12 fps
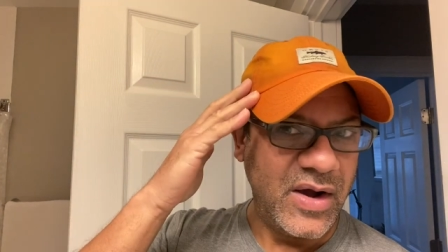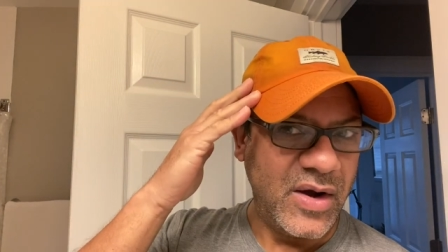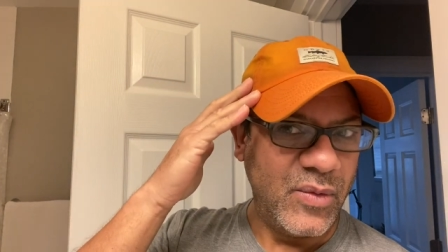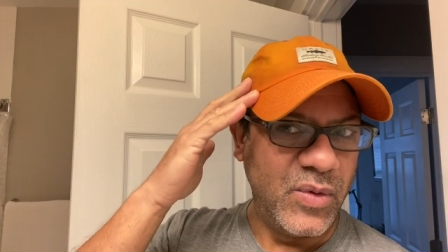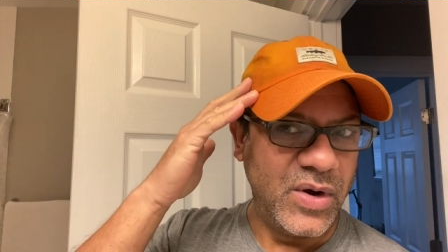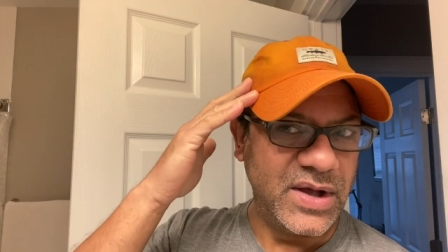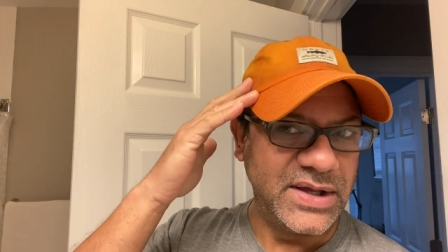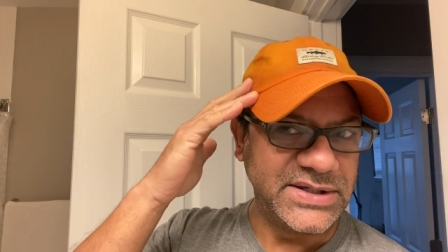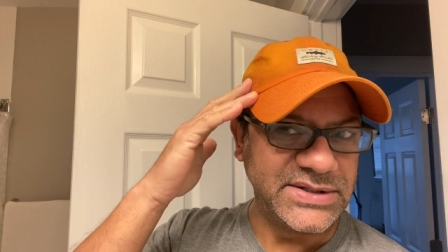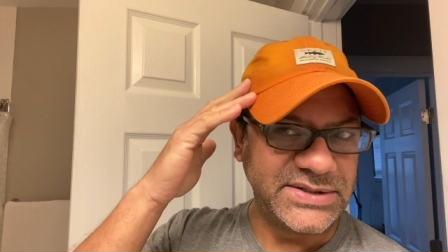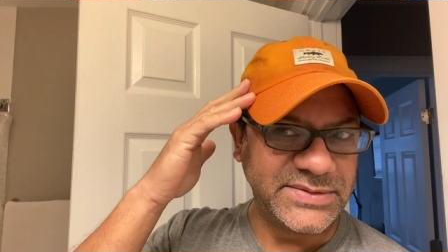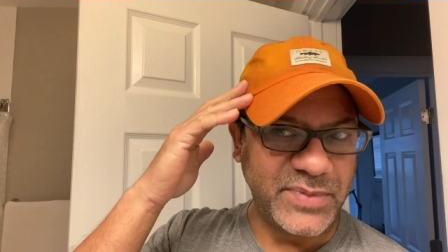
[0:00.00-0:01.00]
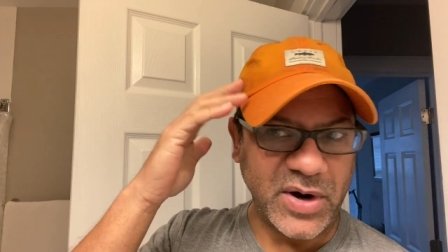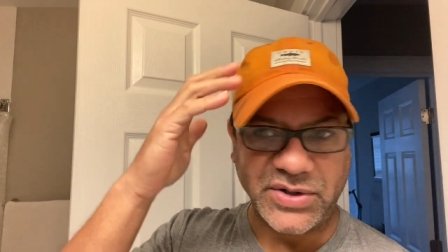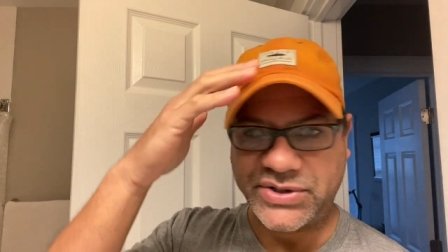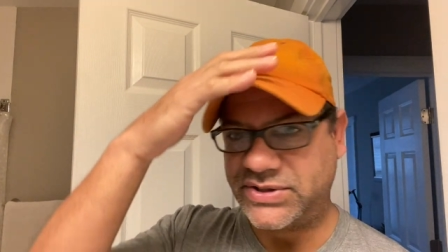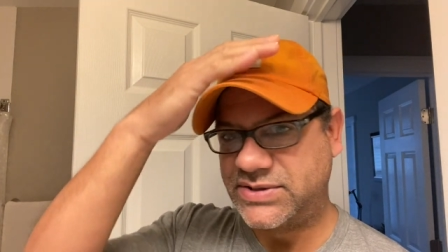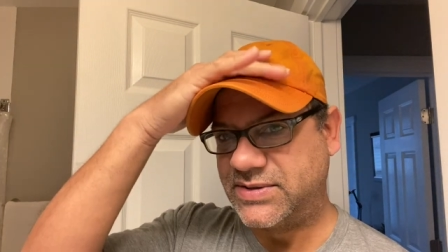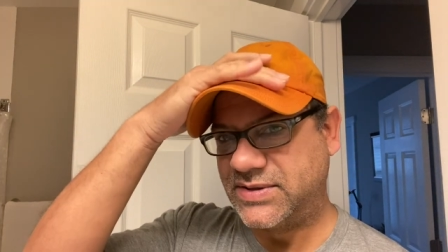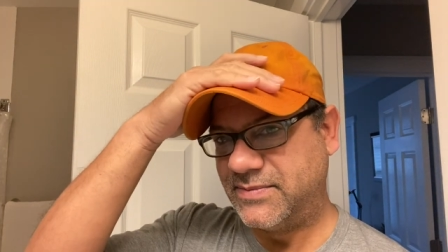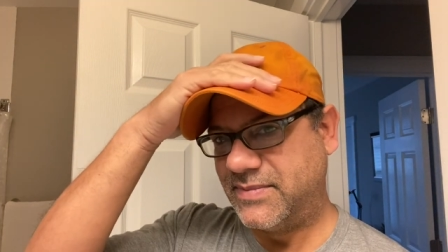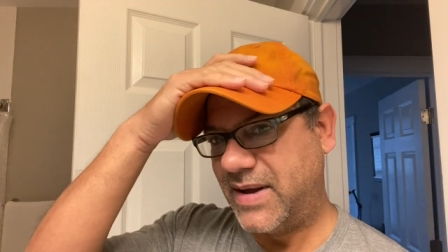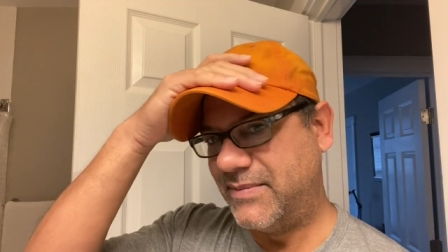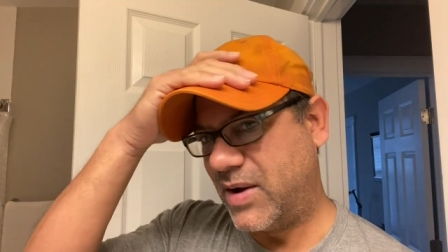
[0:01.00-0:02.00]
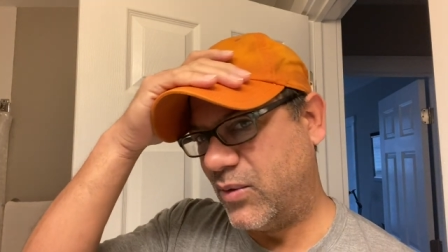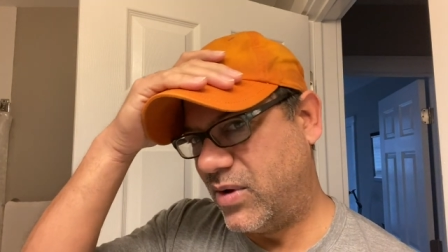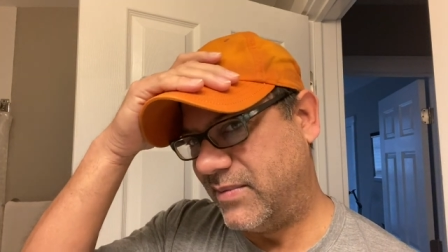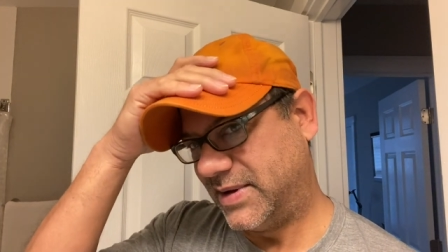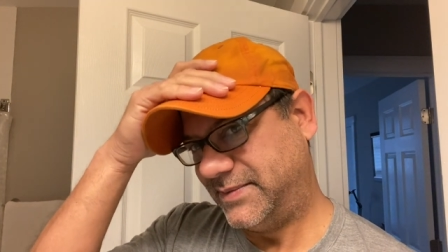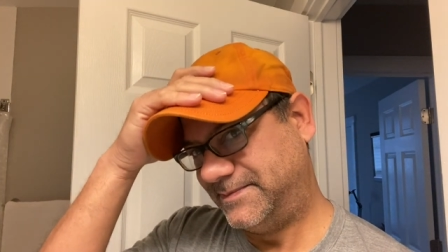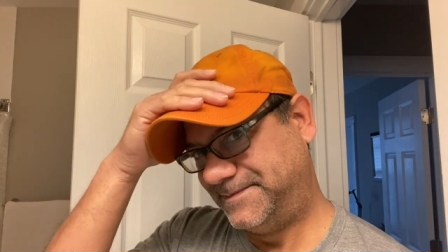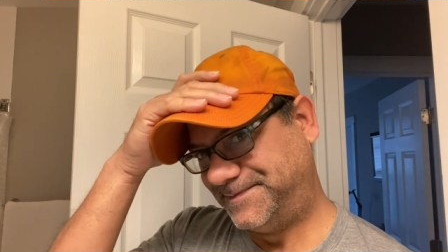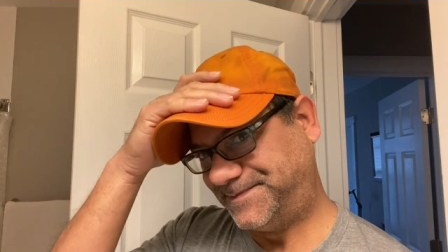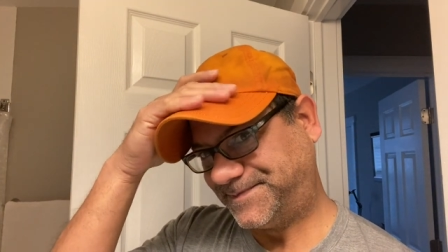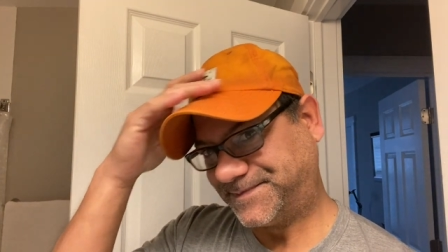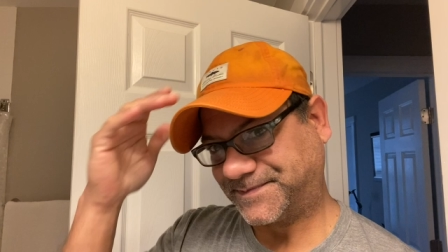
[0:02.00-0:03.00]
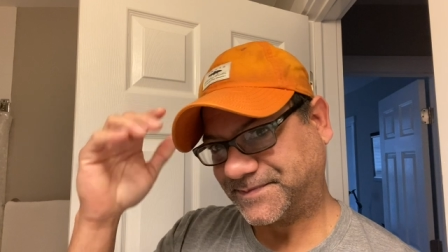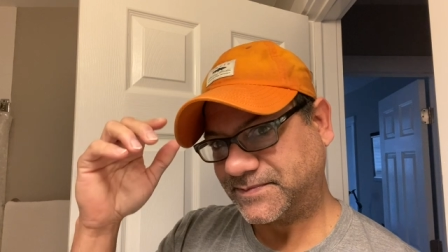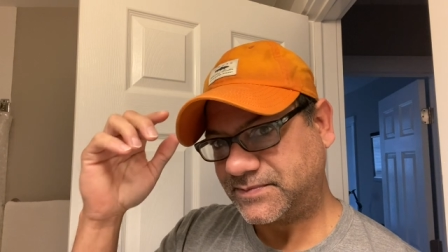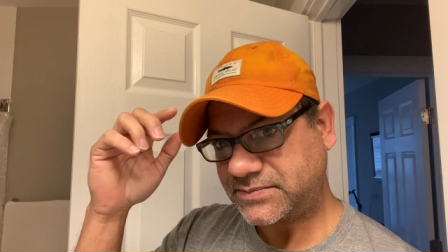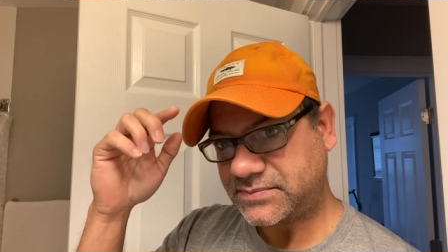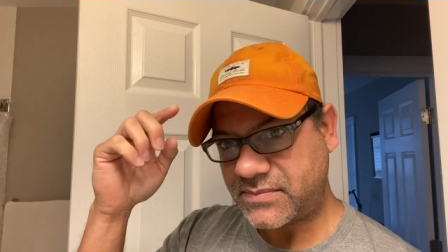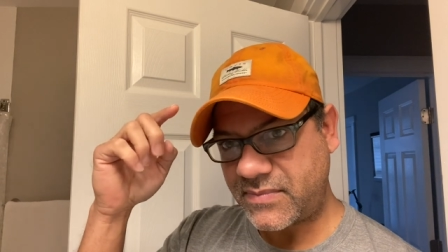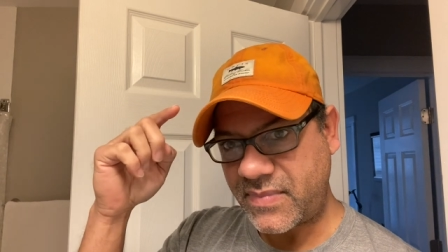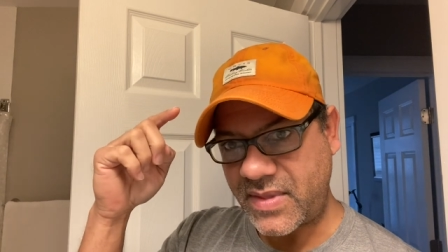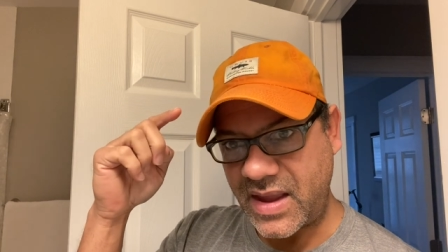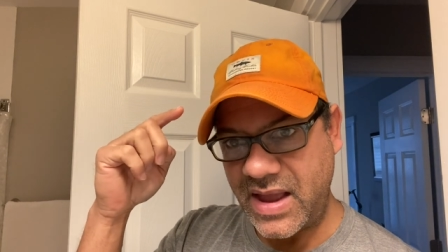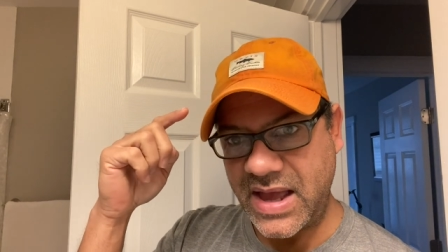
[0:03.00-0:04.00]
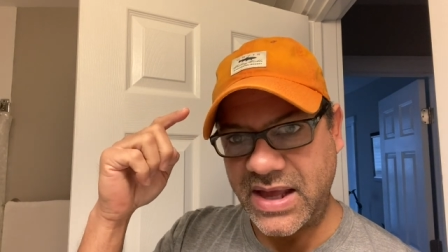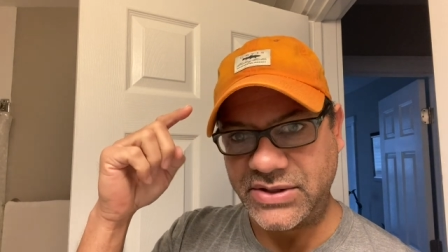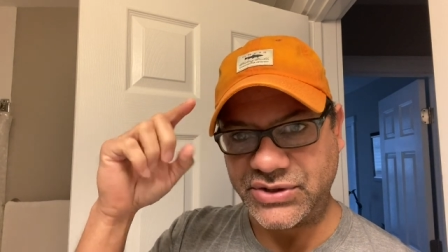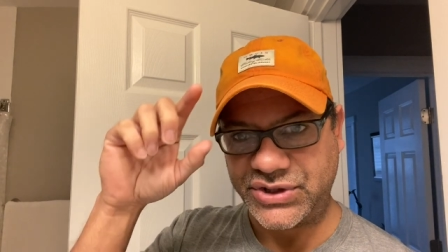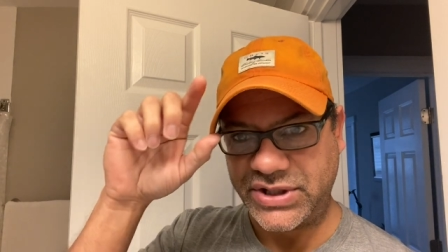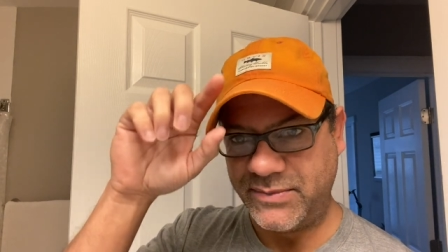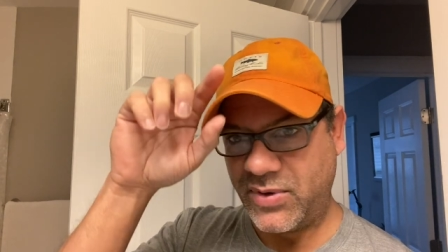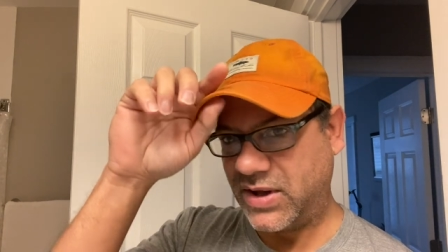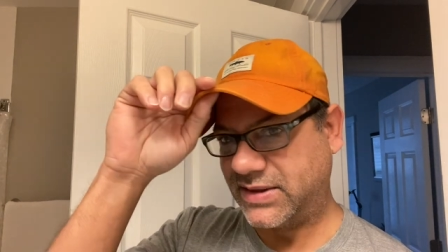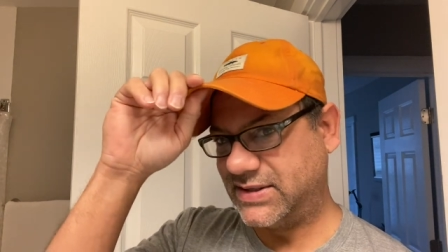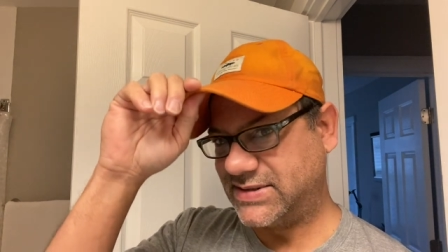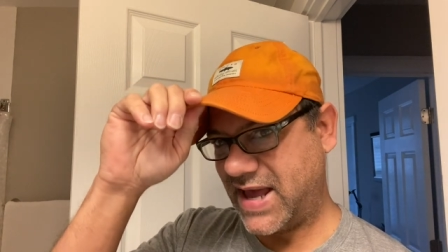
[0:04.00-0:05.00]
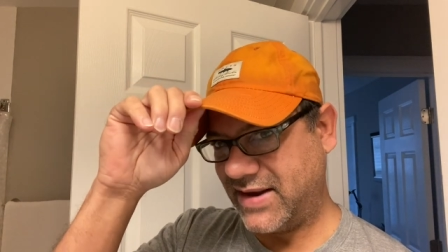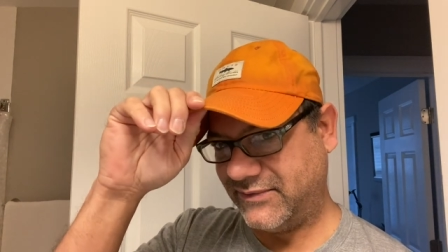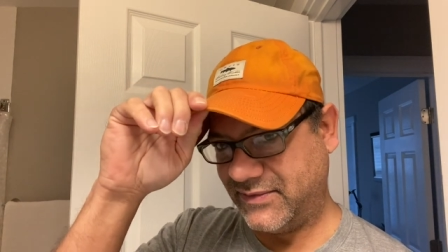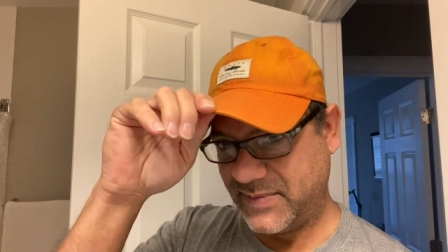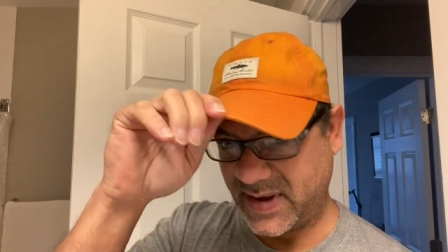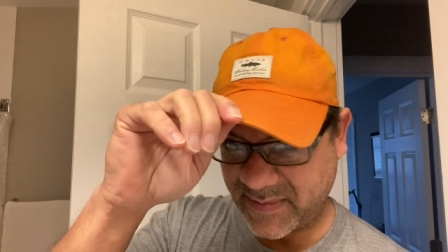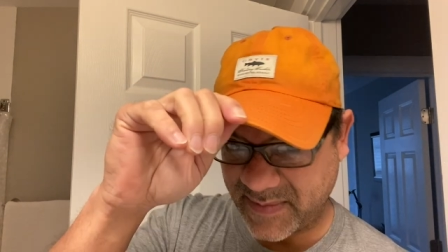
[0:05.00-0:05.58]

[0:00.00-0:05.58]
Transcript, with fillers: was purchased by my woman, and she bought this hat for me